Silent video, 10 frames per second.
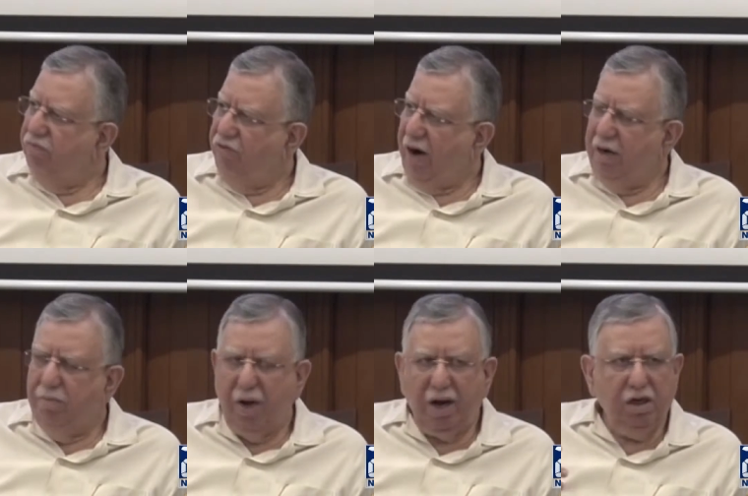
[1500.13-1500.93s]

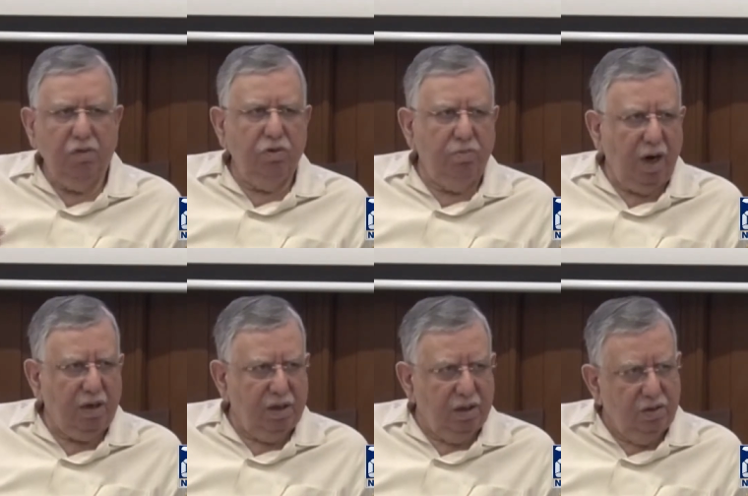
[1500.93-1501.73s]
fight market with
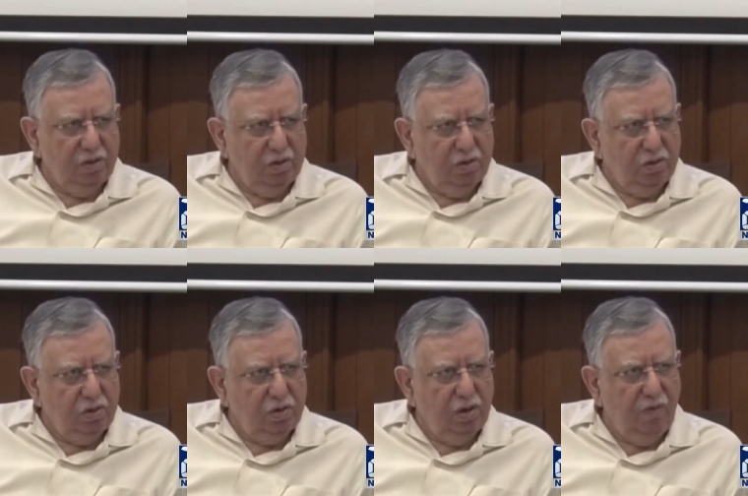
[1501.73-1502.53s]
market.
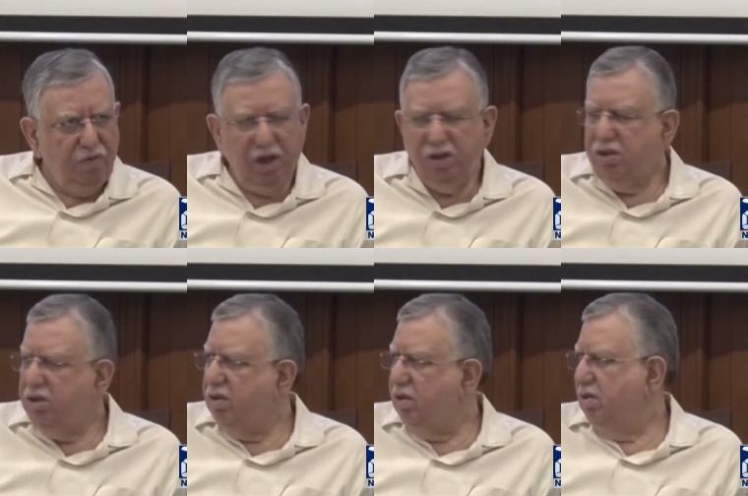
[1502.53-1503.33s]
So if they
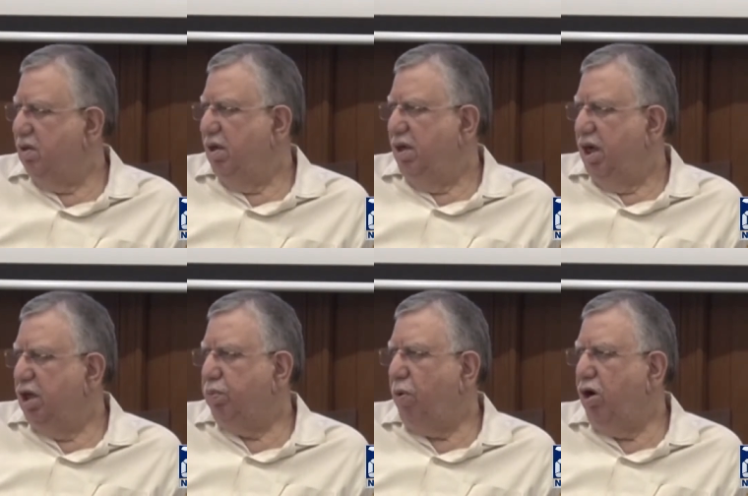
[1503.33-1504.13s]
just
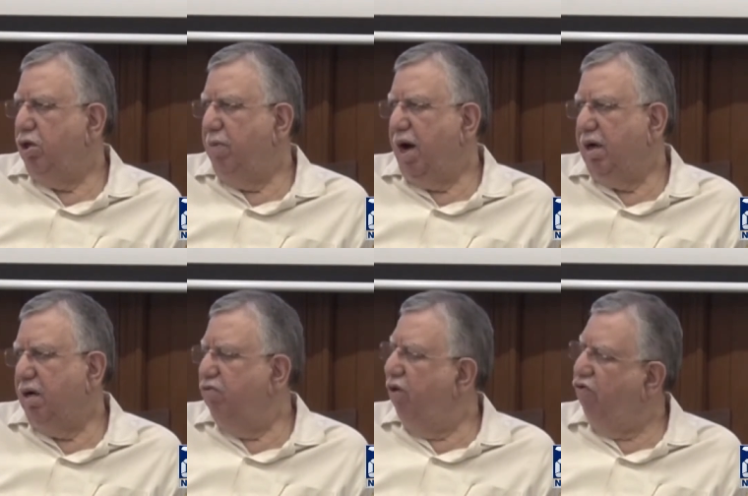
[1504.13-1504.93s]
exploit the
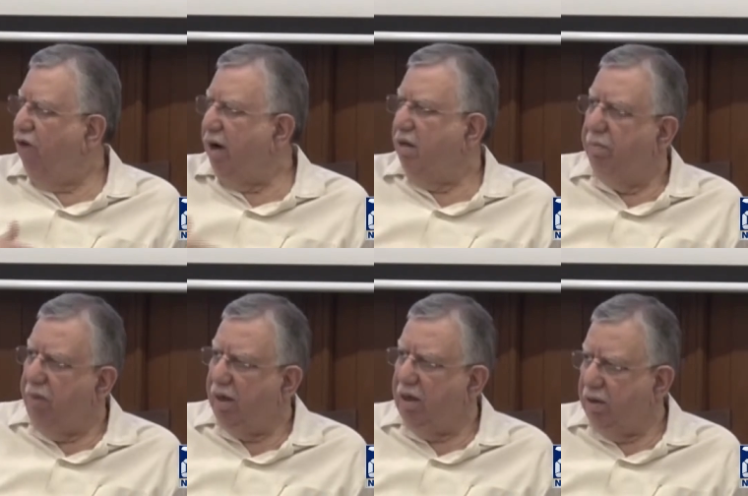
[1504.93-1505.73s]
market, we'll flood the
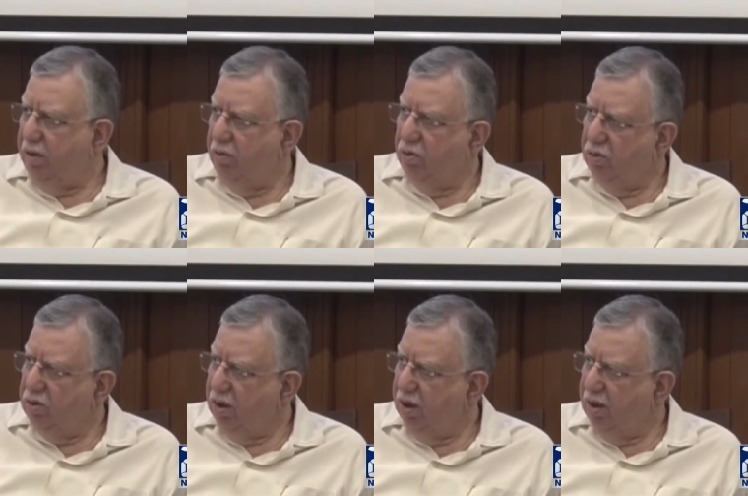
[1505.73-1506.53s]
market in
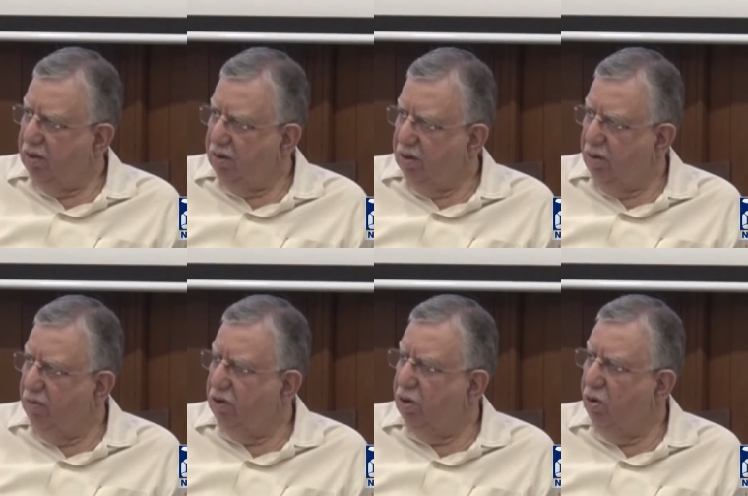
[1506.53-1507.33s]
those areas, you
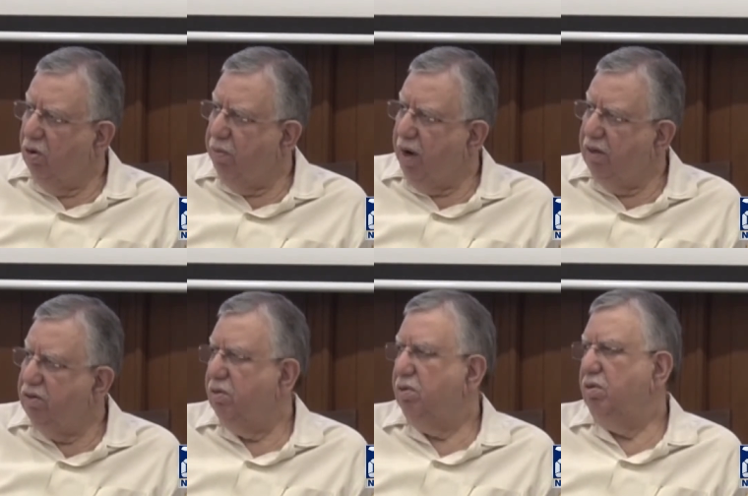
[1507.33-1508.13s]
know, with lower
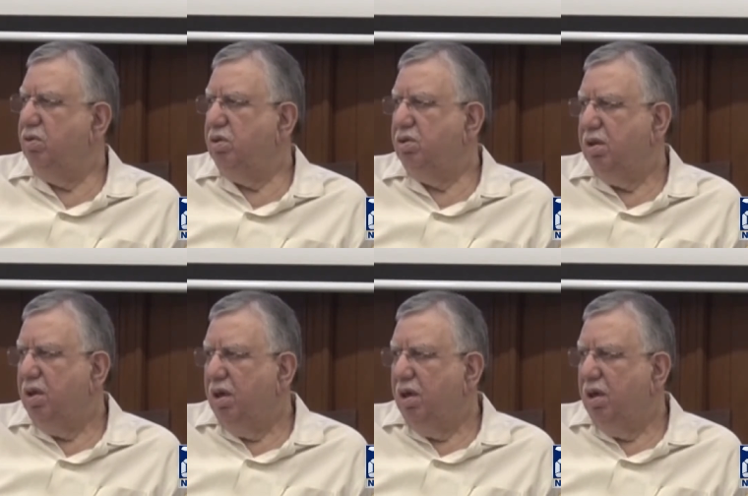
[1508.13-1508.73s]
price, you know, goods.